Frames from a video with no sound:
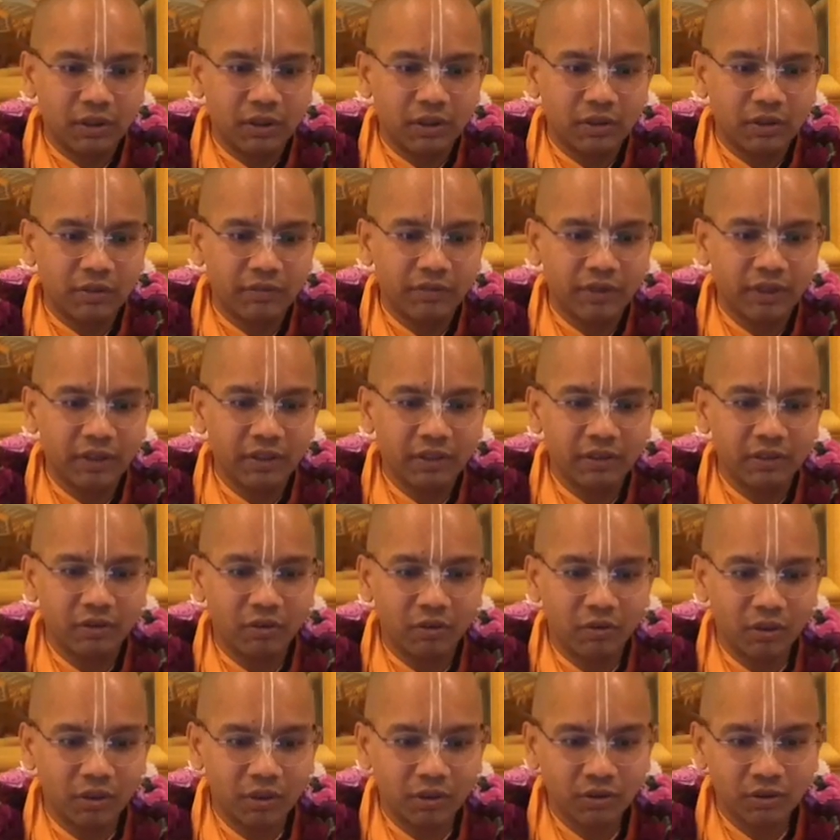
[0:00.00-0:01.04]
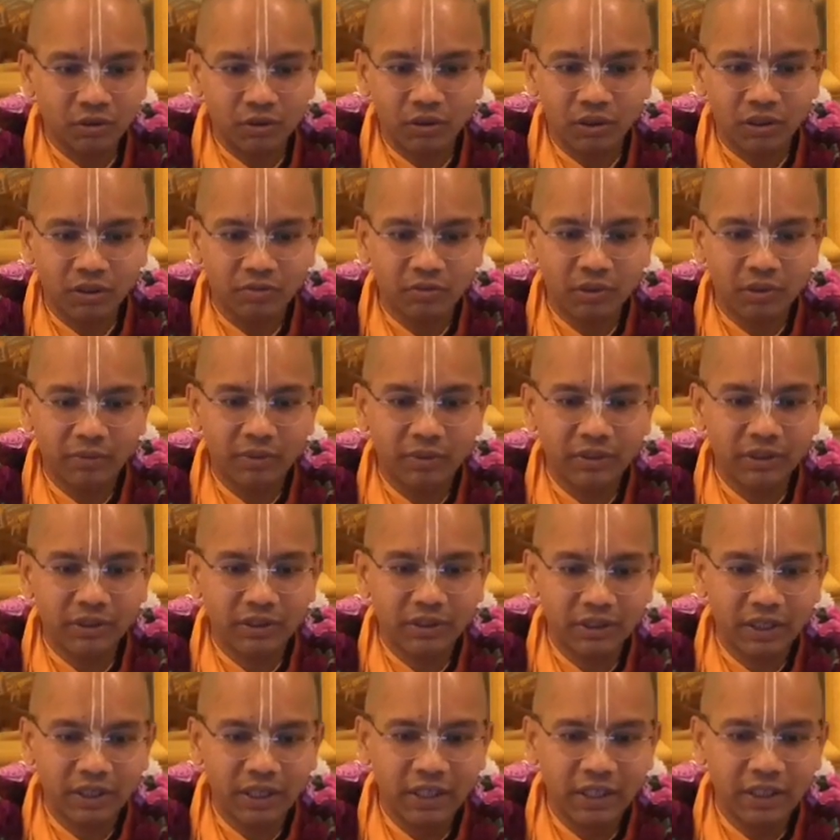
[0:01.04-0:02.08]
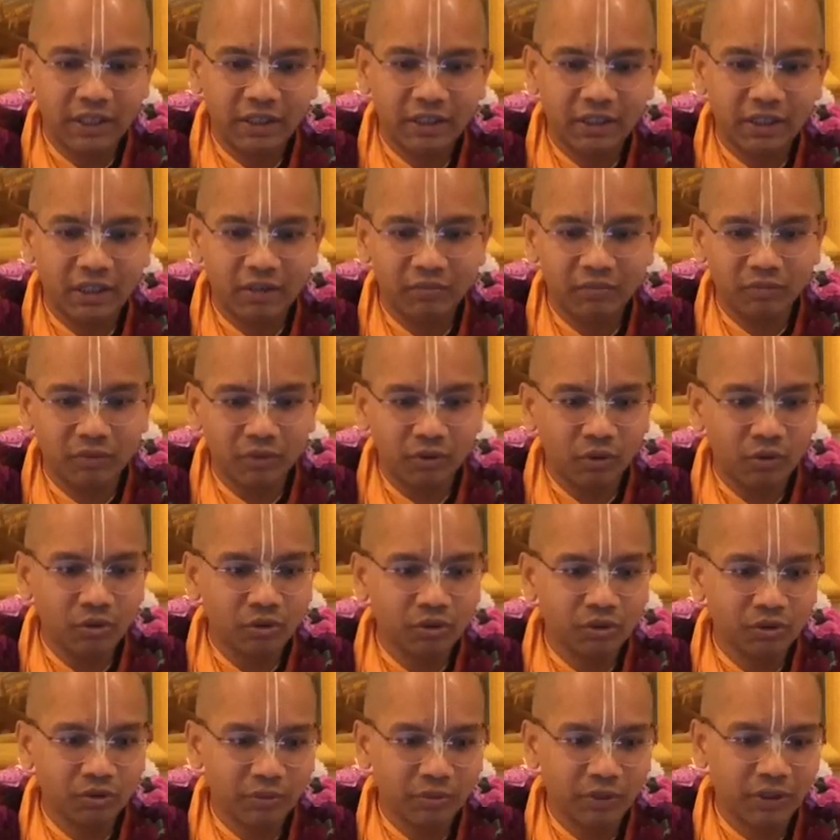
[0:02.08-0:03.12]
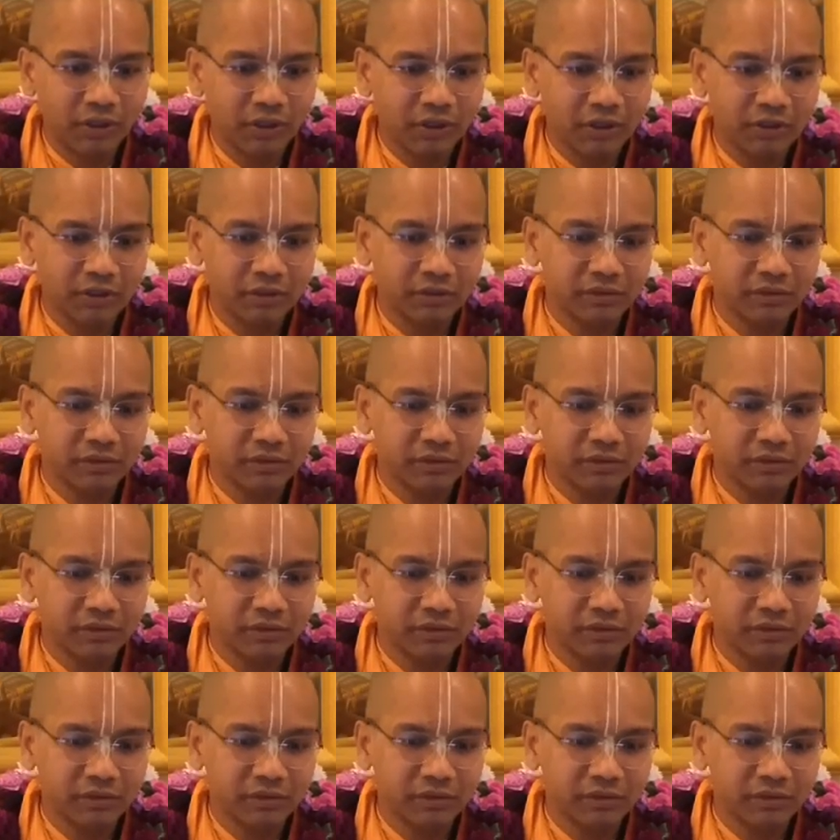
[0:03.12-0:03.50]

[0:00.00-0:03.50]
when Gaurakrishna Babaji is saying, come close to me,